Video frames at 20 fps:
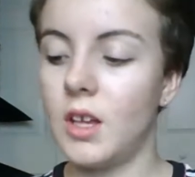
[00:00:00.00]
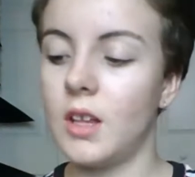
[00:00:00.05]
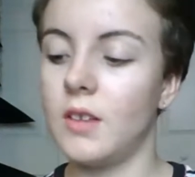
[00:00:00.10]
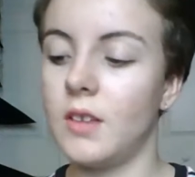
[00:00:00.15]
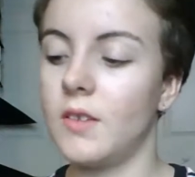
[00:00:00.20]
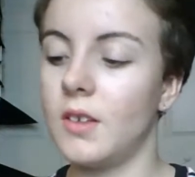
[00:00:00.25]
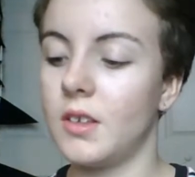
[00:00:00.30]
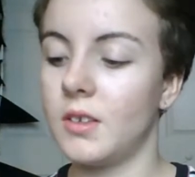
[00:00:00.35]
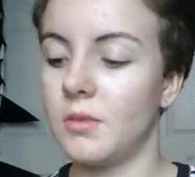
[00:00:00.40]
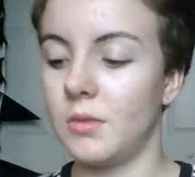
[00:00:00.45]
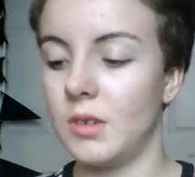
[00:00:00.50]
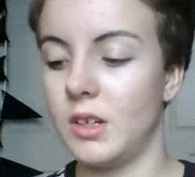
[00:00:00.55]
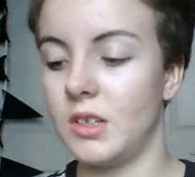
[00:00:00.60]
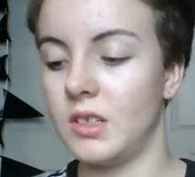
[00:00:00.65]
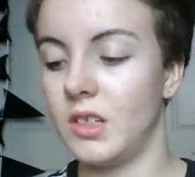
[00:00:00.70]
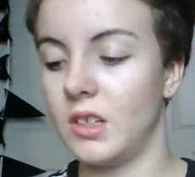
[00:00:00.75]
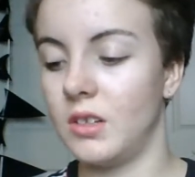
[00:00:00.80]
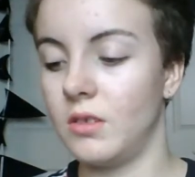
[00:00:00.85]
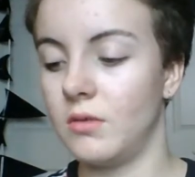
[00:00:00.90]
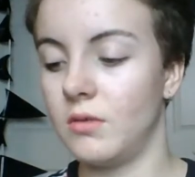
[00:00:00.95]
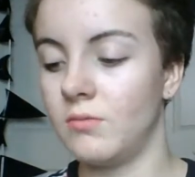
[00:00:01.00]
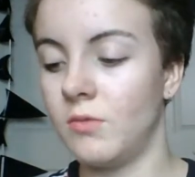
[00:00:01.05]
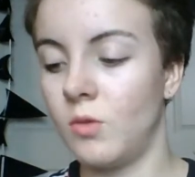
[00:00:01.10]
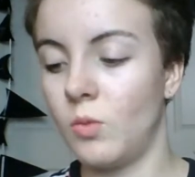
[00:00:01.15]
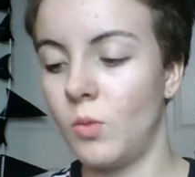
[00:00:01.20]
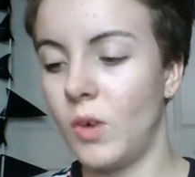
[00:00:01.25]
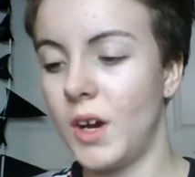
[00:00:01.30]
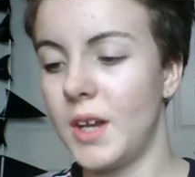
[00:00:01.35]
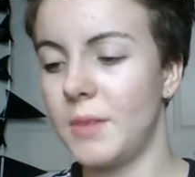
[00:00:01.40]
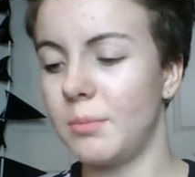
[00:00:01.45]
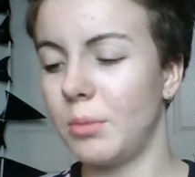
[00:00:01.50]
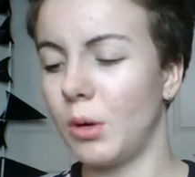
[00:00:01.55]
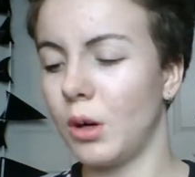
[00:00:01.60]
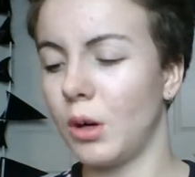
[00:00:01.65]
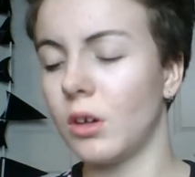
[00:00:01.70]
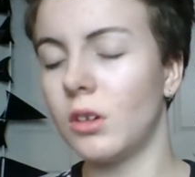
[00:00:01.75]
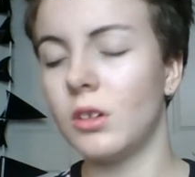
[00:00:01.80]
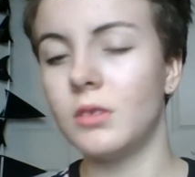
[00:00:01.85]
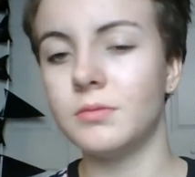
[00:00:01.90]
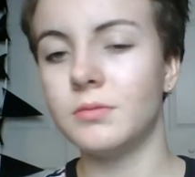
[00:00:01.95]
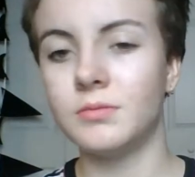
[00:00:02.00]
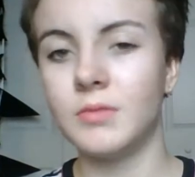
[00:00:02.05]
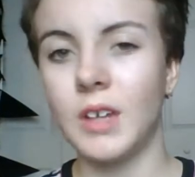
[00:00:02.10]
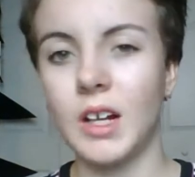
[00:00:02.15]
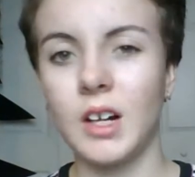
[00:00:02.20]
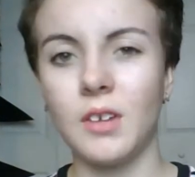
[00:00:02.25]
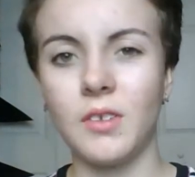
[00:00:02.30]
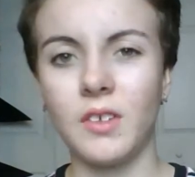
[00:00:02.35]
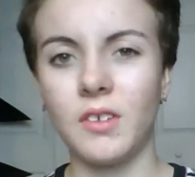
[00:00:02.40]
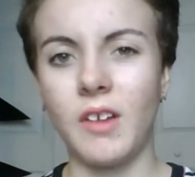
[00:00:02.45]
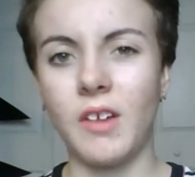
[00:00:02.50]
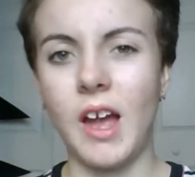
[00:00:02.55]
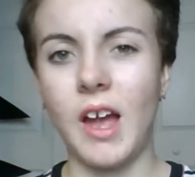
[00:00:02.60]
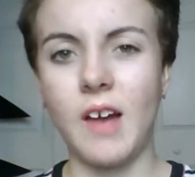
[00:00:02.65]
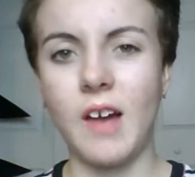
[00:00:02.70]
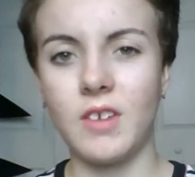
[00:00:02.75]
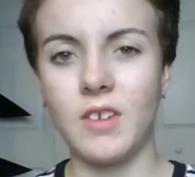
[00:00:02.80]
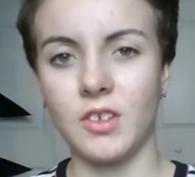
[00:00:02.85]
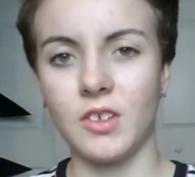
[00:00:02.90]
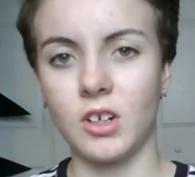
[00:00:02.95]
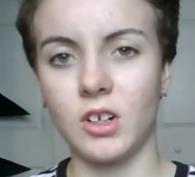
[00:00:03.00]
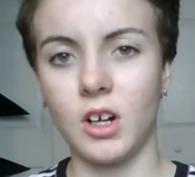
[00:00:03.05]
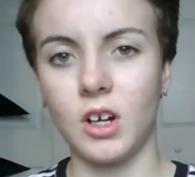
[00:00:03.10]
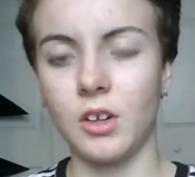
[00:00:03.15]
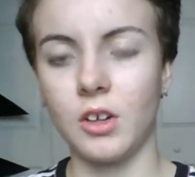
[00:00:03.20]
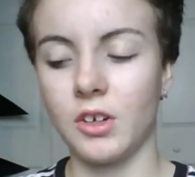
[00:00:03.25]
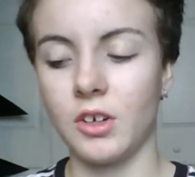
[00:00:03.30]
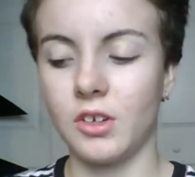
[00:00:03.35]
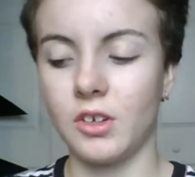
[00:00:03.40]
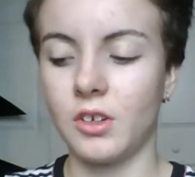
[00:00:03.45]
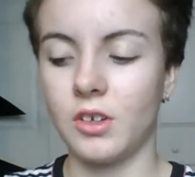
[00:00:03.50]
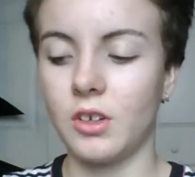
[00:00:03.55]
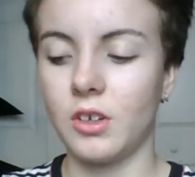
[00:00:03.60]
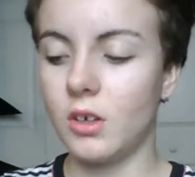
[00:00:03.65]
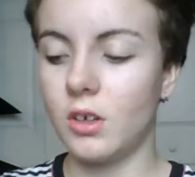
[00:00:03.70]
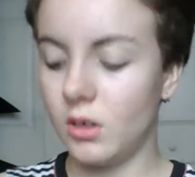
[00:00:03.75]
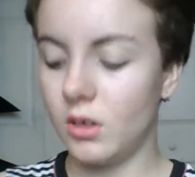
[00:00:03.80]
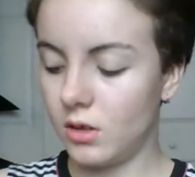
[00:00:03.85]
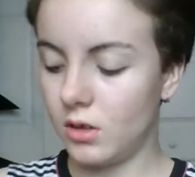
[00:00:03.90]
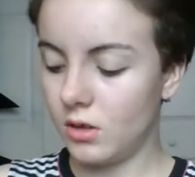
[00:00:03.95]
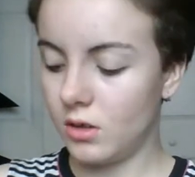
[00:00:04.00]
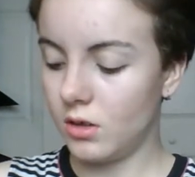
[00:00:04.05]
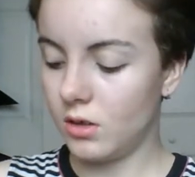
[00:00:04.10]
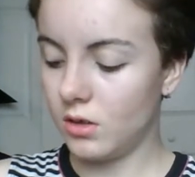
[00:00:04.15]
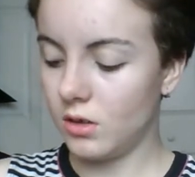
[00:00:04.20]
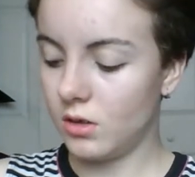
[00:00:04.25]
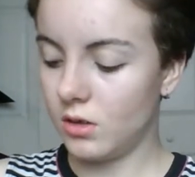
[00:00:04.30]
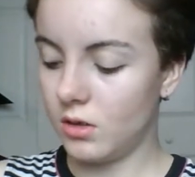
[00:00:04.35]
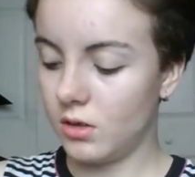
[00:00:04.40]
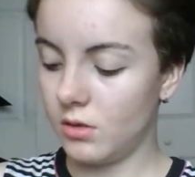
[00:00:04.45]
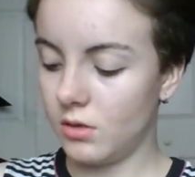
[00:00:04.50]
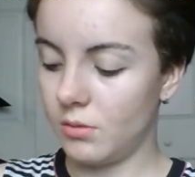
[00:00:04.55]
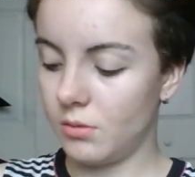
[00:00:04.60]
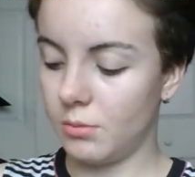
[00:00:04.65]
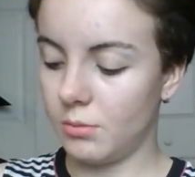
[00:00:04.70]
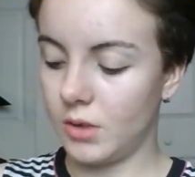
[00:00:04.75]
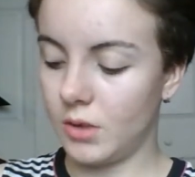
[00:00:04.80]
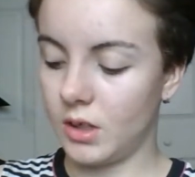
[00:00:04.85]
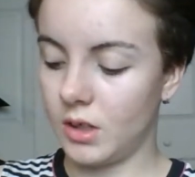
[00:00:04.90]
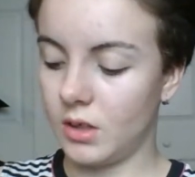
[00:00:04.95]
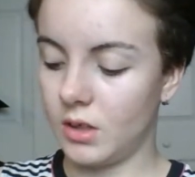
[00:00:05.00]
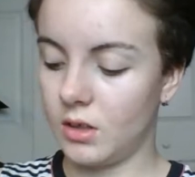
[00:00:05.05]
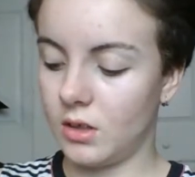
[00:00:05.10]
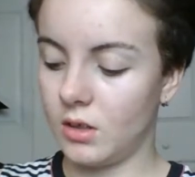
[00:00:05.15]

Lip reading: and this one's in White Pearl. I don't think they have any other colors, but